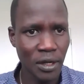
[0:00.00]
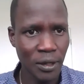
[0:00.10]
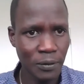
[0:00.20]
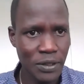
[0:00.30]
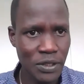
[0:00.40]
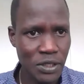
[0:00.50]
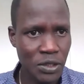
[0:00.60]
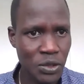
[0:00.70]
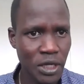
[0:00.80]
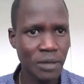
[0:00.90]
within South
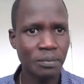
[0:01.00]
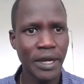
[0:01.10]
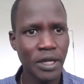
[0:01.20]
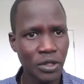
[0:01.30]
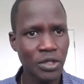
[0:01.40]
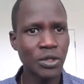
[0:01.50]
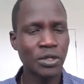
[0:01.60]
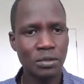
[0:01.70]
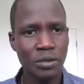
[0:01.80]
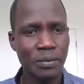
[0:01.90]
Sudan, my
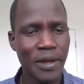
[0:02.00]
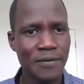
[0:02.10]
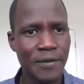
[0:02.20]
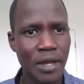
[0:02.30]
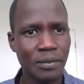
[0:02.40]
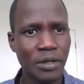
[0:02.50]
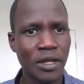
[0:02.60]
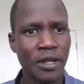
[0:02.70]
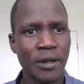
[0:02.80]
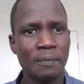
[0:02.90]
reunion with my
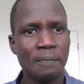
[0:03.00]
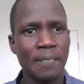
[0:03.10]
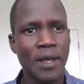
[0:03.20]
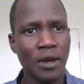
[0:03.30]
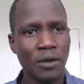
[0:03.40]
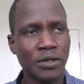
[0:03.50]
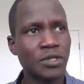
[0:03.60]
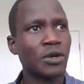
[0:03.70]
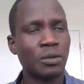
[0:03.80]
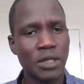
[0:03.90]
family, and
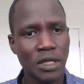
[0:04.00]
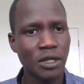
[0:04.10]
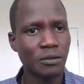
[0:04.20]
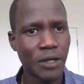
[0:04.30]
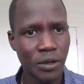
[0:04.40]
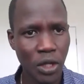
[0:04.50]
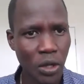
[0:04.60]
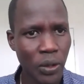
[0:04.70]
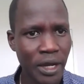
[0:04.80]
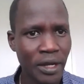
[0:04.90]
also with a little bit of
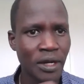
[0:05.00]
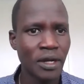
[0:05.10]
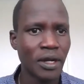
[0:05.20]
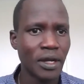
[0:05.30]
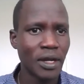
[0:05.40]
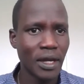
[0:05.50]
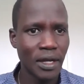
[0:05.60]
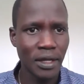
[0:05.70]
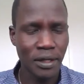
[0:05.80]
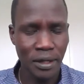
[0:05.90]
UN.
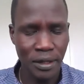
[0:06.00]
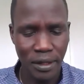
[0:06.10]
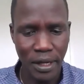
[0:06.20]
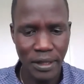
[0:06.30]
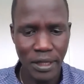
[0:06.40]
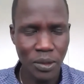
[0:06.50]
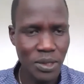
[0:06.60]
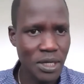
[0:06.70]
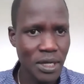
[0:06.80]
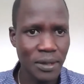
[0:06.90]
And that was
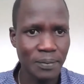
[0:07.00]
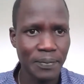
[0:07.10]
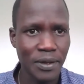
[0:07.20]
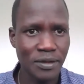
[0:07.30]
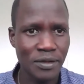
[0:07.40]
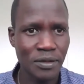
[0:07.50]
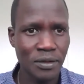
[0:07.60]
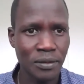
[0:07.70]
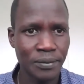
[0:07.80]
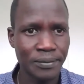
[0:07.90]
it.
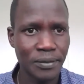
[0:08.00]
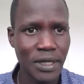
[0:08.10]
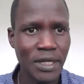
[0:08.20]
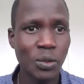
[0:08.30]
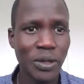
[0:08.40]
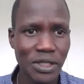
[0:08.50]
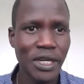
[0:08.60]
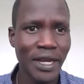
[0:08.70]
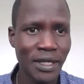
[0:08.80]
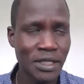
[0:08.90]
So it was
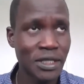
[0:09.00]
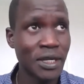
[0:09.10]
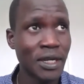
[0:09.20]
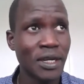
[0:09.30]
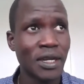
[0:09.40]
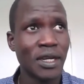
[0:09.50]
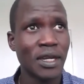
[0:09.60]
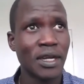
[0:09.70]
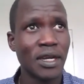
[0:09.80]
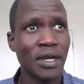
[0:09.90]
challenging.
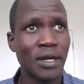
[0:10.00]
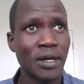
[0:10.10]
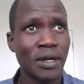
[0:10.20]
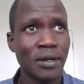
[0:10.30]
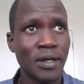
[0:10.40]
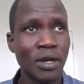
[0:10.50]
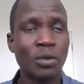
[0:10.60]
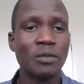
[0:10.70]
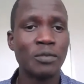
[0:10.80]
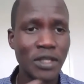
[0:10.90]
It
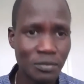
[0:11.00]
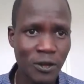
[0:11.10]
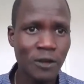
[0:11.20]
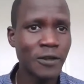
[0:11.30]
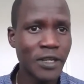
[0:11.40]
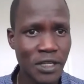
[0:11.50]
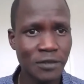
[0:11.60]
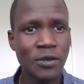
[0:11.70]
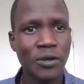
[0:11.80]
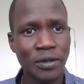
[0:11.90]
would have been very, very
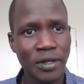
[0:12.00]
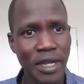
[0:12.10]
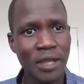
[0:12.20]
difficult